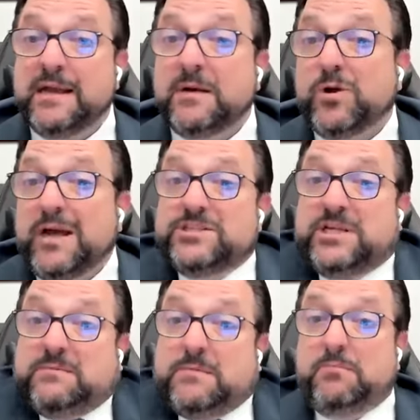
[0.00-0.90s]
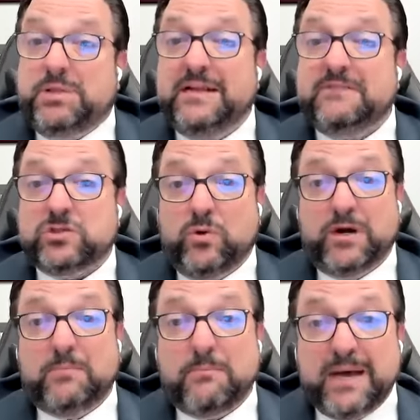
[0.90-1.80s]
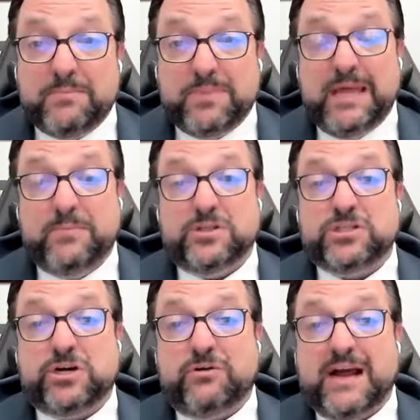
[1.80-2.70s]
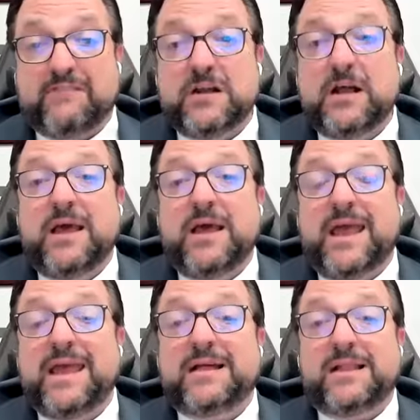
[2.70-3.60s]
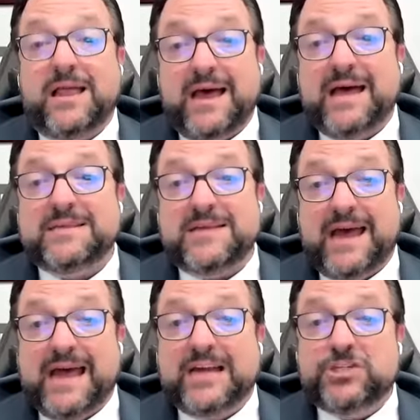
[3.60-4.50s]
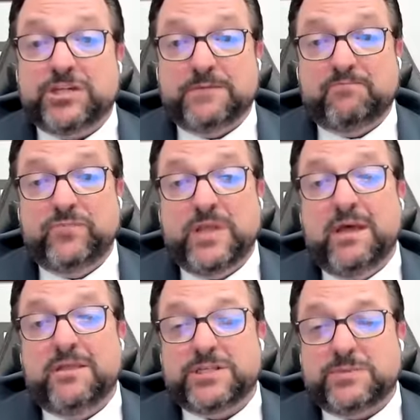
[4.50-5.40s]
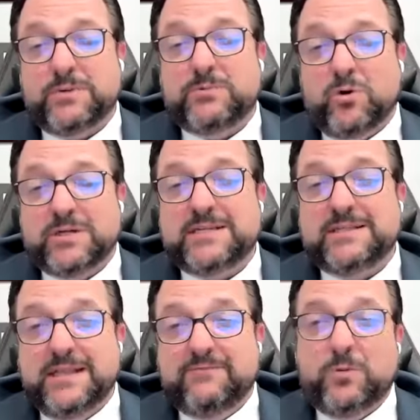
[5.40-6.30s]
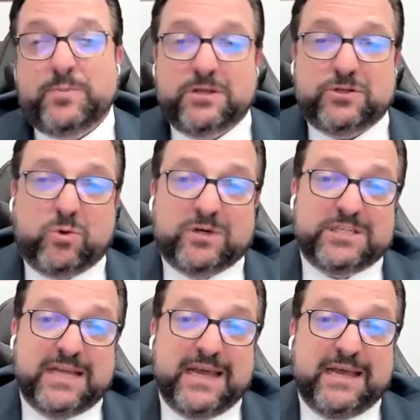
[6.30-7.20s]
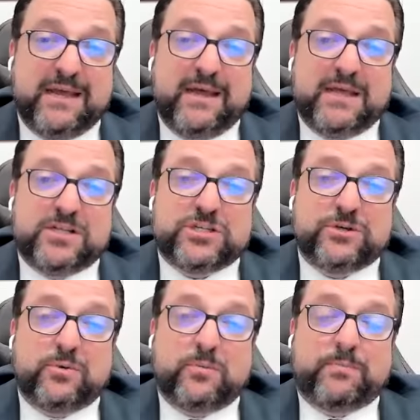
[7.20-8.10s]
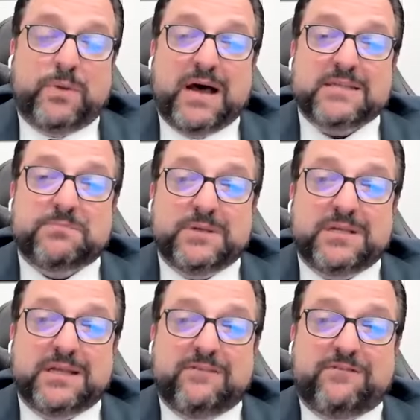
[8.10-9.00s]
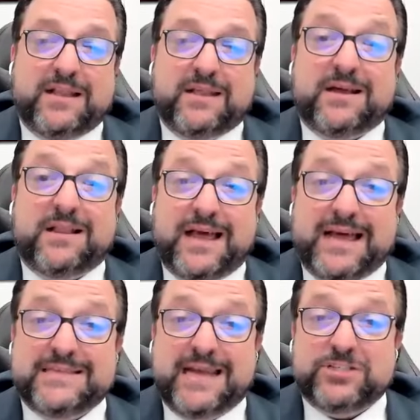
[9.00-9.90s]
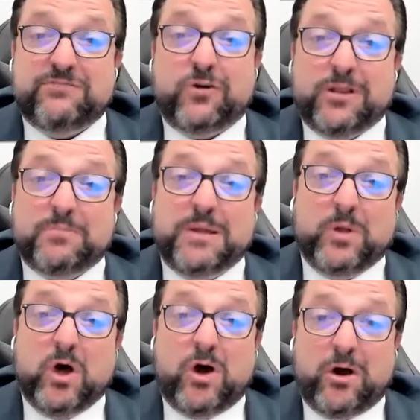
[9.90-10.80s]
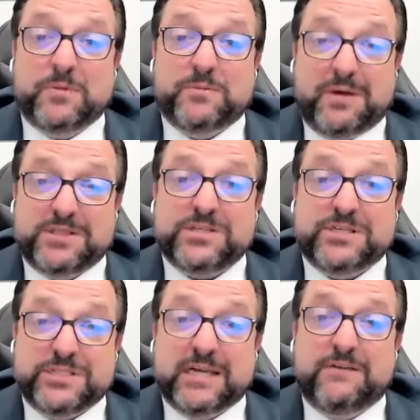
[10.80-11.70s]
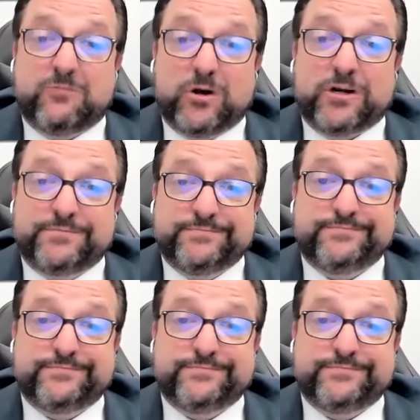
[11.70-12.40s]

an enterprising plaintiff's lawyer might be able to craft a class action. The Supreme Court did leave open the door today to possibility of filing a class action for all the people harmed by this executive order.